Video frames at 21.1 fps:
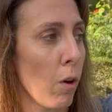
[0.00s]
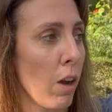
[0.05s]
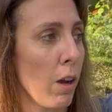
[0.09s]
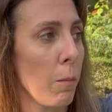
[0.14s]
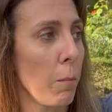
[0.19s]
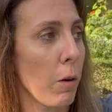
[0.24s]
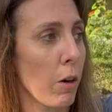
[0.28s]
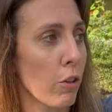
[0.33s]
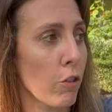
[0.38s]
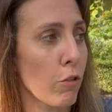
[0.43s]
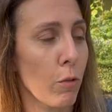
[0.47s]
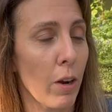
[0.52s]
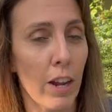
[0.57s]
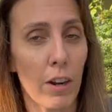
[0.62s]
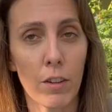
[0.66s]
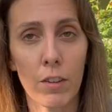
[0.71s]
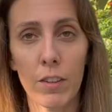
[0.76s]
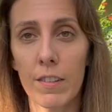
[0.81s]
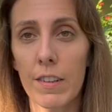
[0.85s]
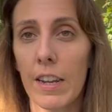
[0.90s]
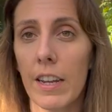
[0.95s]
marsh
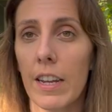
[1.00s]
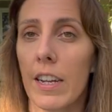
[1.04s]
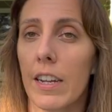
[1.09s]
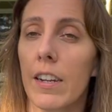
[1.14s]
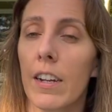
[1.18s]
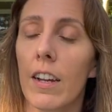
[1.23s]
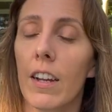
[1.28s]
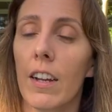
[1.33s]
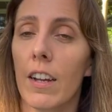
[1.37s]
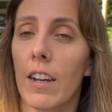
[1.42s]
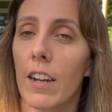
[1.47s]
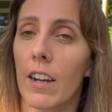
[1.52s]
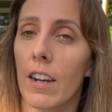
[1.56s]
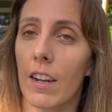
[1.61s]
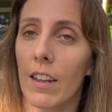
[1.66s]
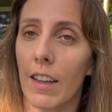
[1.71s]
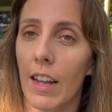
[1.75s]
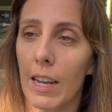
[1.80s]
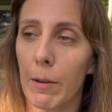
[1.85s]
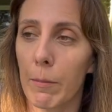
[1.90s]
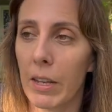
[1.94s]
rattlesnake,
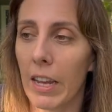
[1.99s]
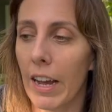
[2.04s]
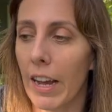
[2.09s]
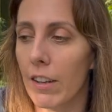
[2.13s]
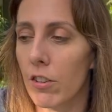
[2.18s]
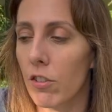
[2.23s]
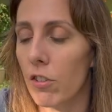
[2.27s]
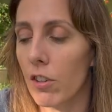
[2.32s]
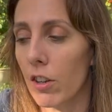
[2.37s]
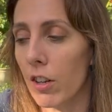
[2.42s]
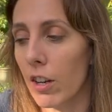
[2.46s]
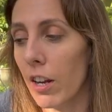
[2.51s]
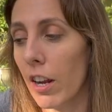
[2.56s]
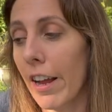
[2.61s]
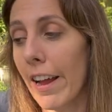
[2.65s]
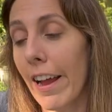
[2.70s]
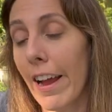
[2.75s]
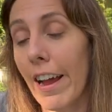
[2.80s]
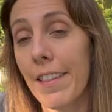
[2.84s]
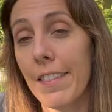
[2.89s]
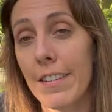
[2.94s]
climbing aster,
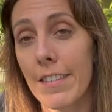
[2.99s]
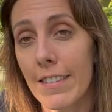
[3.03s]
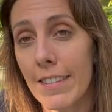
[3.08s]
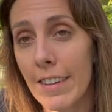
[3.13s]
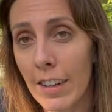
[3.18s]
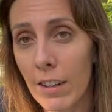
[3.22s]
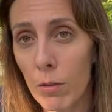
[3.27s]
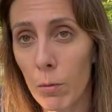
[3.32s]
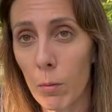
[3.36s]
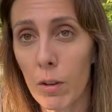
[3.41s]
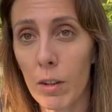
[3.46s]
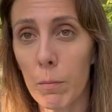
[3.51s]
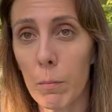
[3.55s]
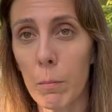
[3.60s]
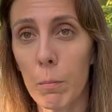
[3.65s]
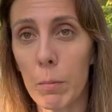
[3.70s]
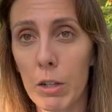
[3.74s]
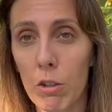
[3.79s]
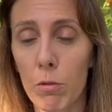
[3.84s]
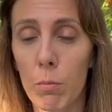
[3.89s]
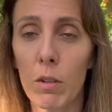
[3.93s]
and this next one,
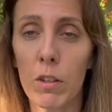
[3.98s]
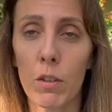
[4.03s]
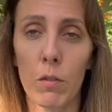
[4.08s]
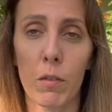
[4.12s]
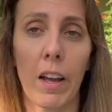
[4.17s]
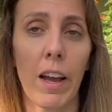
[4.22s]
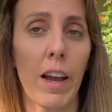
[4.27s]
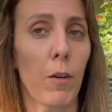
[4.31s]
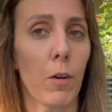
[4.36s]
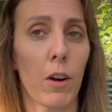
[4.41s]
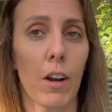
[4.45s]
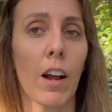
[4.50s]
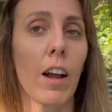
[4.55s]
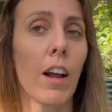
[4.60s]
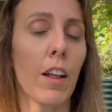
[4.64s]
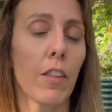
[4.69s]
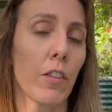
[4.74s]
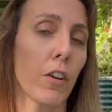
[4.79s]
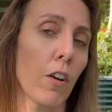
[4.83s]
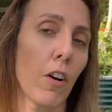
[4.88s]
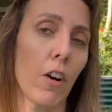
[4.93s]
beach mistflower,
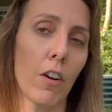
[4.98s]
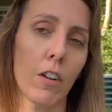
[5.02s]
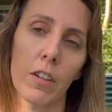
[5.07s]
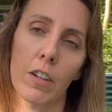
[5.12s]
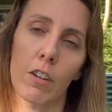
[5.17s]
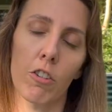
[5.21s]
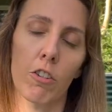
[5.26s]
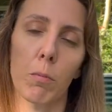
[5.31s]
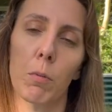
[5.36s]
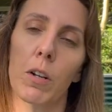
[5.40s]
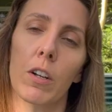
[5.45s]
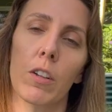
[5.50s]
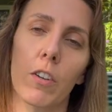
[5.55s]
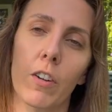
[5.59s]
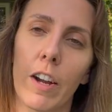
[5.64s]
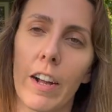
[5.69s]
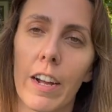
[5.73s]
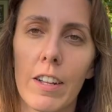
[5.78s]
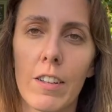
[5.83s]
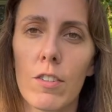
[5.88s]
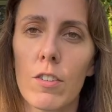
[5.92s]
they're all near sprinkler
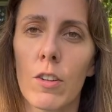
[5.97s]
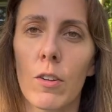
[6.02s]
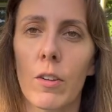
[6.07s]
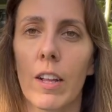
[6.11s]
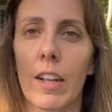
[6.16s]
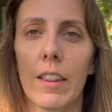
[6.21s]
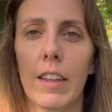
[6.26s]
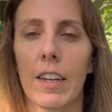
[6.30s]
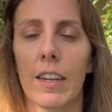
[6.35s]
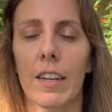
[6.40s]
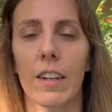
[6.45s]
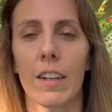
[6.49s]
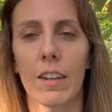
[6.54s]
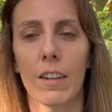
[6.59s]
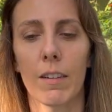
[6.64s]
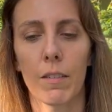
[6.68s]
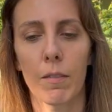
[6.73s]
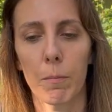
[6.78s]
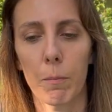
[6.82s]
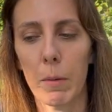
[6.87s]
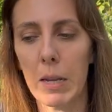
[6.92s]
heads so that they can
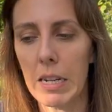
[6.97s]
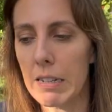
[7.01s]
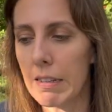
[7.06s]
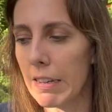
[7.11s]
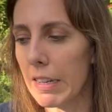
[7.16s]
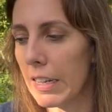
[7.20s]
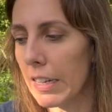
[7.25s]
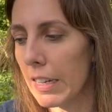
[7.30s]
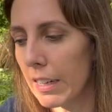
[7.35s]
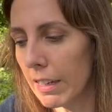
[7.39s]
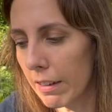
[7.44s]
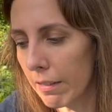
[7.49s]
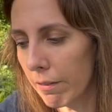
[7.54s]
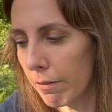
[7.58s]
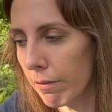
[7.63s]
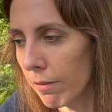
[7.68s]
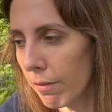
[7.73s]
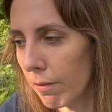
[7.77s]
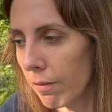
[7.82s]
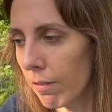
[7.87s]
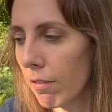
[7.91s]
maintain
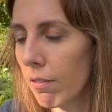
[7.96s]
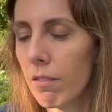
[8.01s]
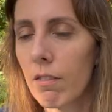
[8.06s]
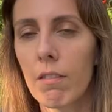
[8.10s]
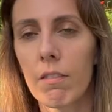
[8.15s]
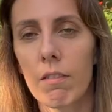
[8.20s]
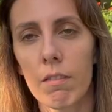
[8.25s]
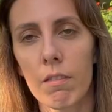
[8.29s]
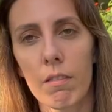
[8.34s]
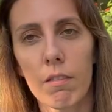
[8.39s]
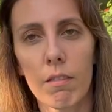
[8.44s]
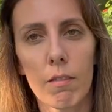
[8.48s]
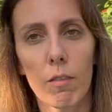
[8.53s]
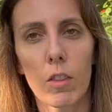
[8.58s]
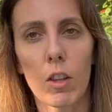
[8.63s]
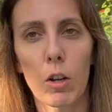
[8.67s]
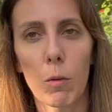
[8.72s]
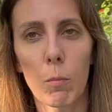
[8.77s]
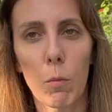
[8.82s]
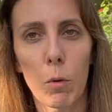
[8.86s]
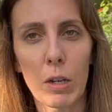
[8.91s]

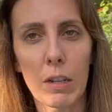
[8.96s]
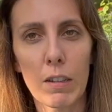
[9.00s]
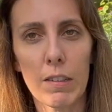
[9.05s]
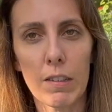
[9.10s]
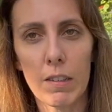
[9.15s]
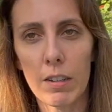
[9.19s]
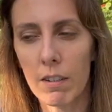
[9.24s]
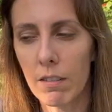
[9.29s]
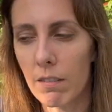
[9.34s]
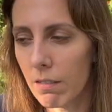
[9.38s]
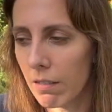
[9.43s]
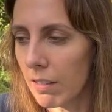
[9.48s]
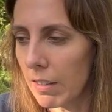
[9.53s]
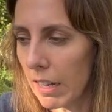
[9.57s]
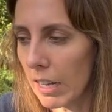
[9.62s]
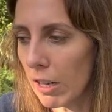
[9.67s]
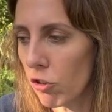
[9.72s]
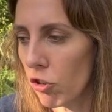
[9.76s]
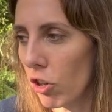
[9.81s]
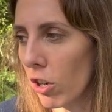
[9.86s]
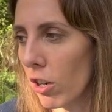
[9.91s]
their moist
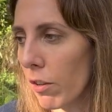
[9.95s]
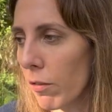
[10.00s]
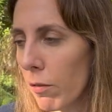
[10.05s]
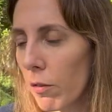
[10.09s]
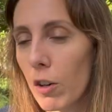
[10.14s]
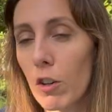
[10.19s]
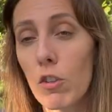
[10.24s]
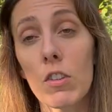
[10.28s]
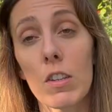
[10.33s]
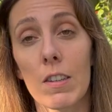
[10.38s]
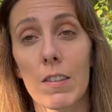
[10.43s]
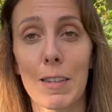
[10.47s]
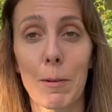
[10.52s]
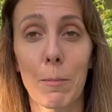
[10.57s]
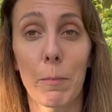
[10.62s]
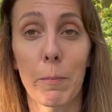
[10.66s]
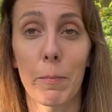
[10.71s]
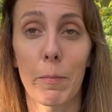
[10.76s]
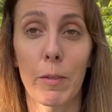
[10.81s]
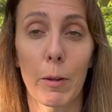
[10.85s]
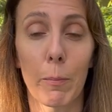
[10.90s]
nature versus some
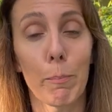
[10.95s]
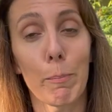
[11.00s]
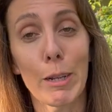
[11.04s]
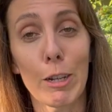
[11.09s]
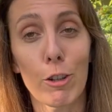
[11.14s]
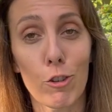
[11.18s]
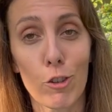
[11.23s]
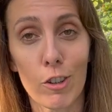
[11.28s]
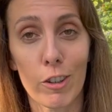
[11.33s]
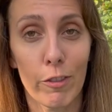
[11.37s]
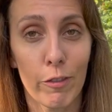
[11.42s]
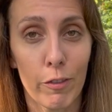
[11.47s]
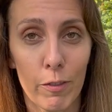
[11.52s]
of the beach